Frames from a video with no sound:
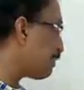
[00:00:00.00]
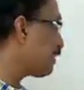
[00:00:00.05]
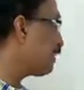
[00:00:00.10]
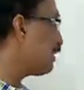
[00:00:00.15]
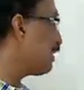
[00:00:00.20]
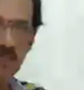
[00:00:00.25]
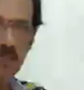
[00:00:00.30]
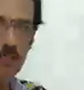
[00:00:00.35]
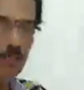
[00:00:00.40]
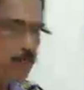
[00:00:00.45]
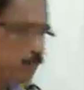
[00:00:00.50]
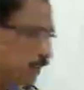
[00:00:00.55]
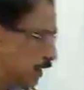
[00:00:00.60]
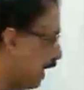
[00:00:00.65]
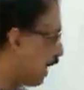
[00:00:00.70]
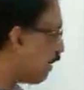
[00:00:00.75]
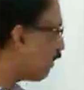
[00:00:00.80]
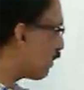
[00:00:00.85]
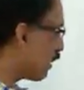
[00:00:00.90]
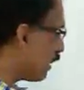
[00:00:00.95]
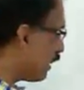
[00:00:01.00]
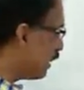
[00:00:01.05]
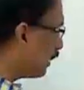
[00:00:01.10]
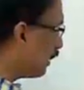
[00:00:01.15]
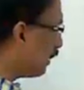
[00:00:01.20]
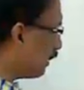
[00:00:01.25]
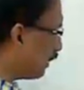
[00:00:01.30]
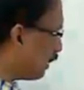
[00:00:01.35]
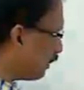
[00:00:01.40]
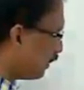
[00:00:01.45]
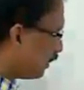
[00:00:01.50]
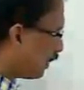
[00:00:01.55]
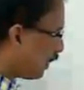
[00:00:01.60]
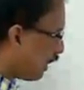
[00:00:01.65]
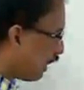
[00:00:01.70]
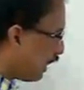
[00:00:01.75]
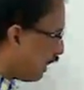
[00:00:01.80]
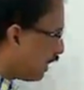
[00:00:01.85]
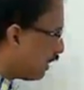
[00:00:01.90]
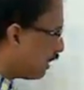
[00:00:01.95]
So, now here
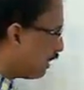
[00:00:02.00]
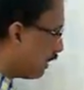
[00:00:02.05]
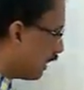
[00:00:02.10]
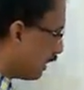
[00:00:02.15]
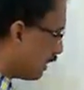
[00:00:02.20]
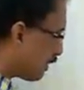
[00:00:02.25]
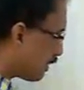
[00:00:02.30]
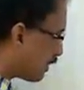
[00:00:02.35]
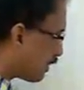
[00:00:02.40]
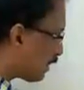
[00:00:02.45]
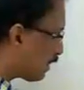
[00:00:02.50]
in this